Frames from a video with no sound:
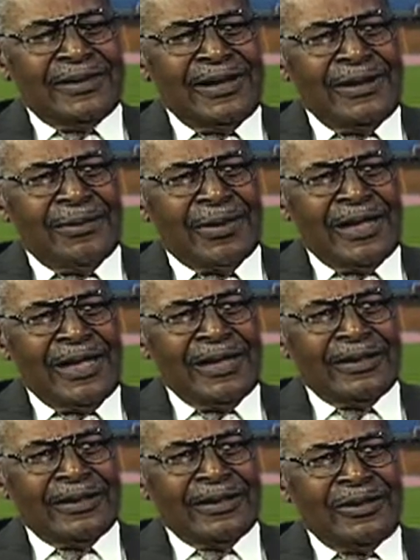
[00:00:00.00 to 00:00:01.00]
Tampa
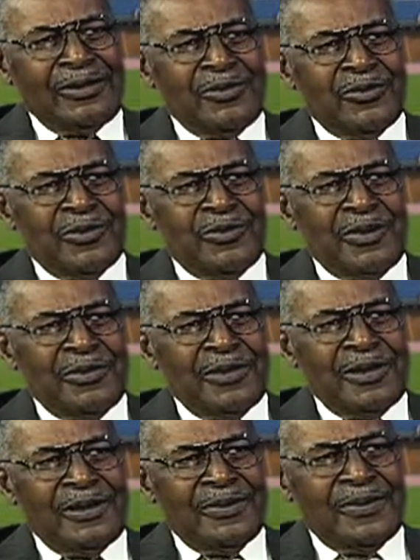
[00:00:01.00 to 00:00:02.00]
Catholic. Can you remember
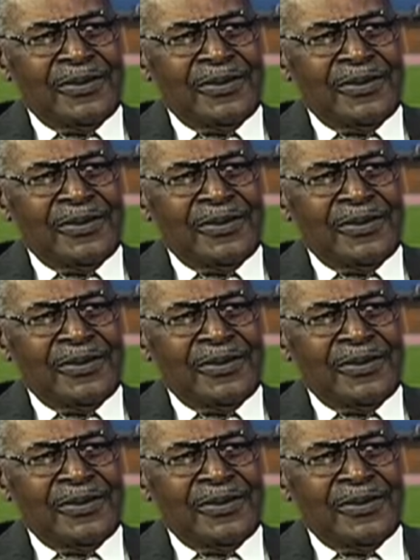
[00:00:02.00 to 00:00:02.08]
him?